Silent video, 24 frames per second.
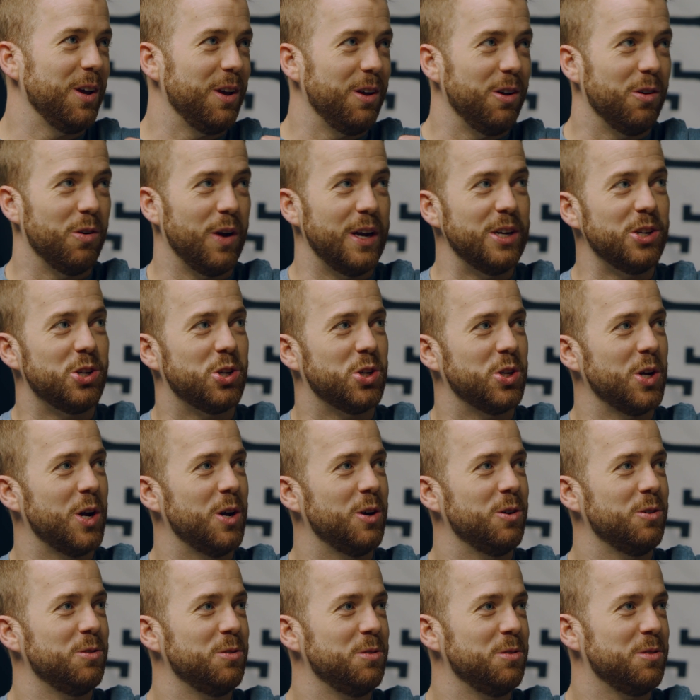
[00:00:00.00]
great
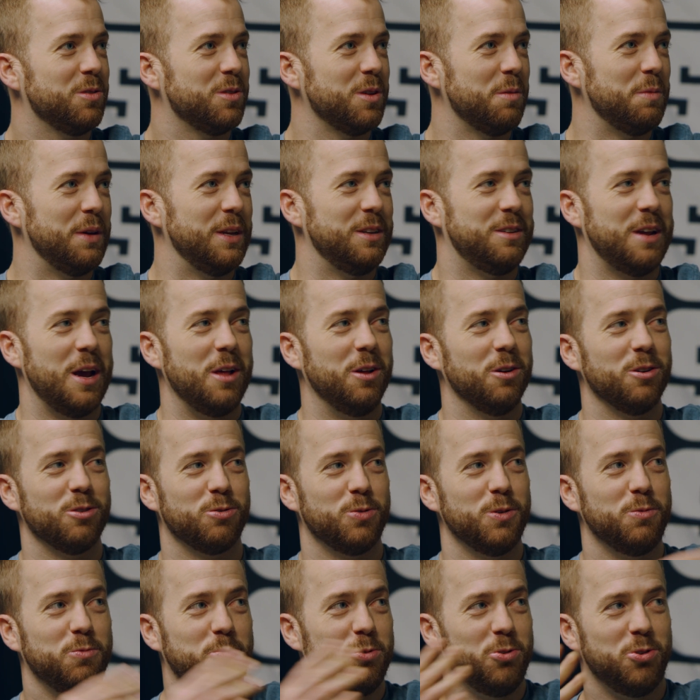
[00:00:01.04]
shows. I mean, Taylor
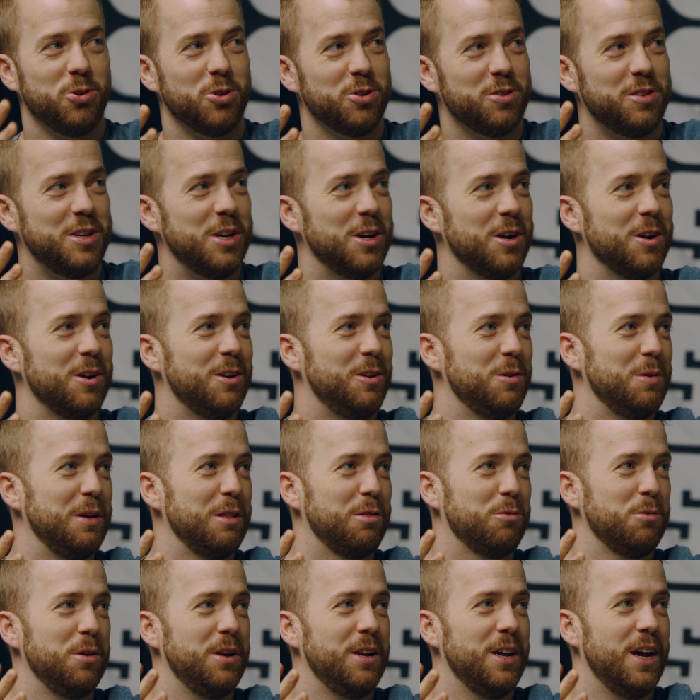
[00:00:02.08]
Swift was just here doing
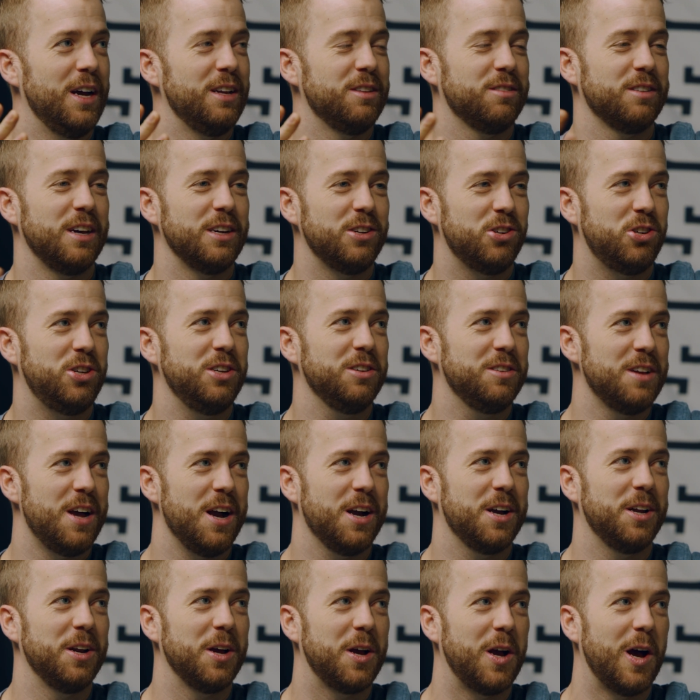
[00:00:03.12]
3 nights. Like, she's
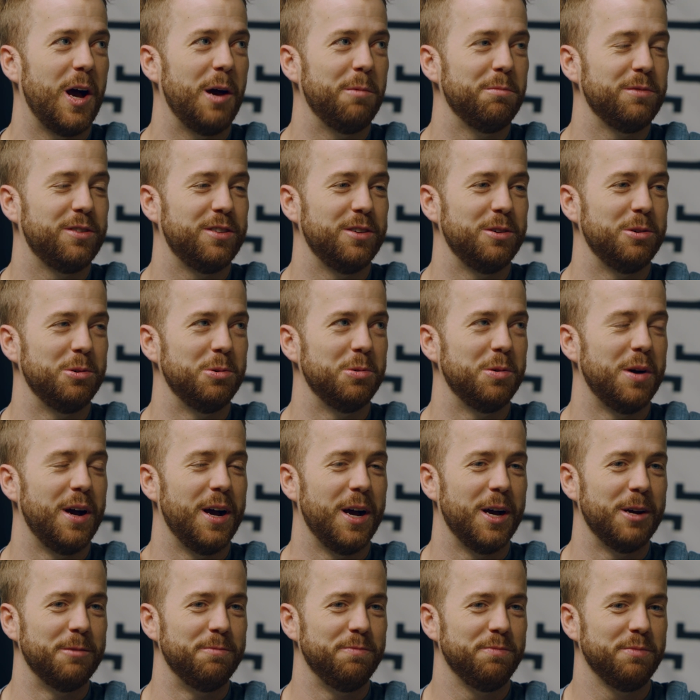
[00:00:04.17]
not going to come to,
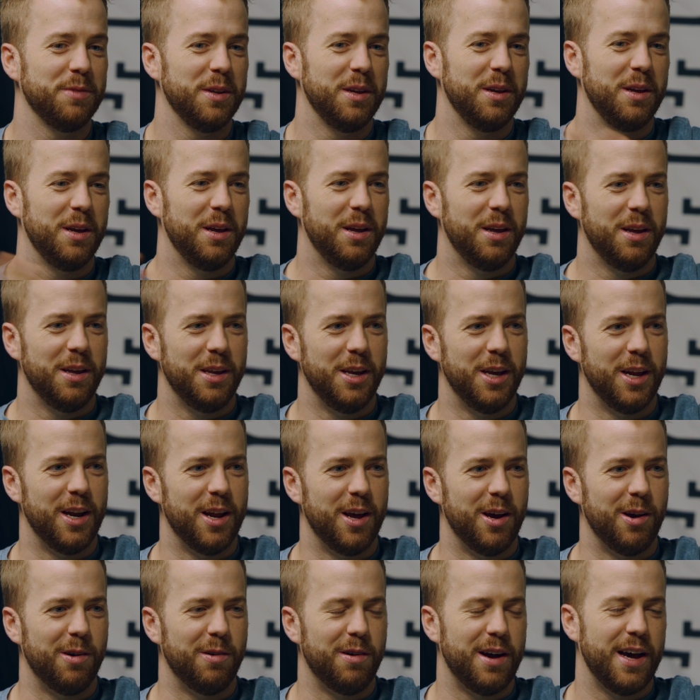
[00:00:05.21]

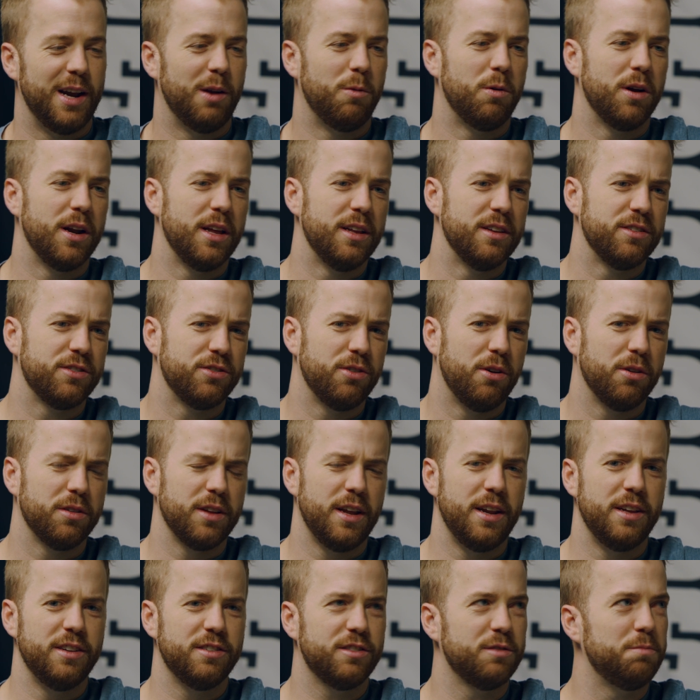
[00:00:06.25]
I don't want to insult
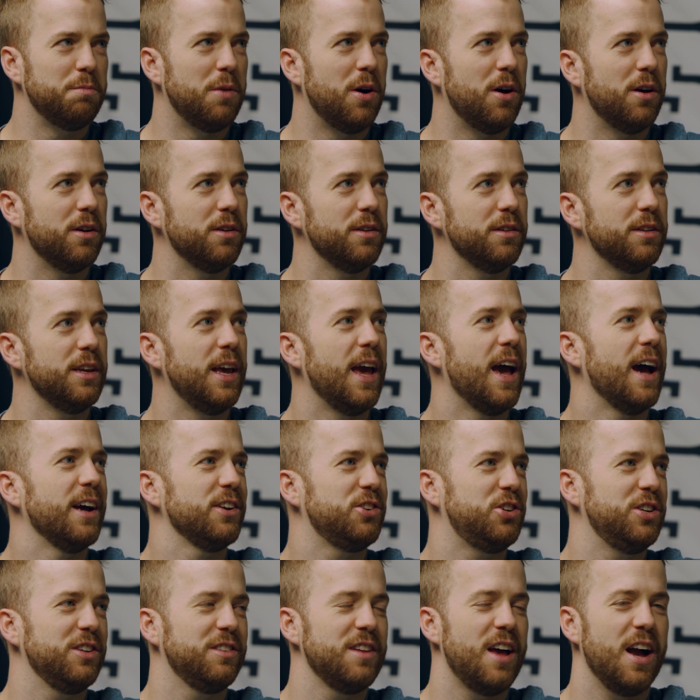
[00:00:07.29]
any small. Yeah,
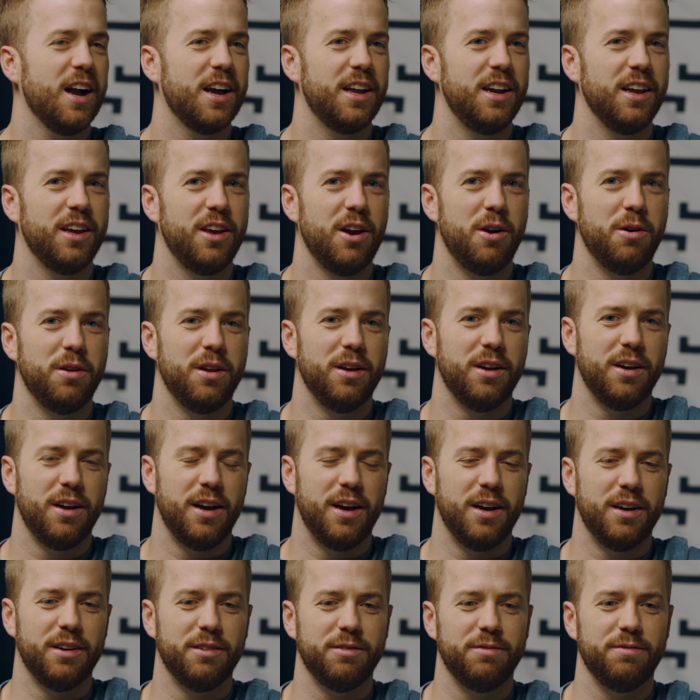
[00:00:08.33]
she's not going to go
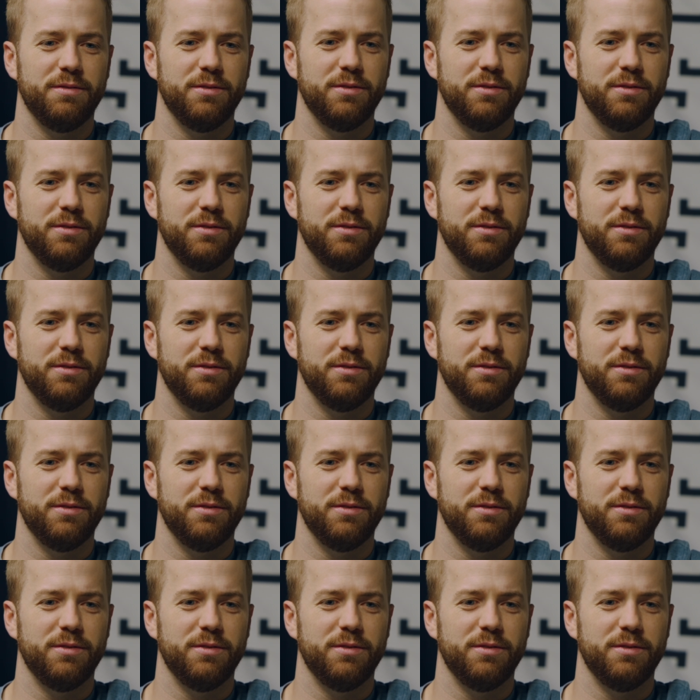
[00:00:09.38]
to,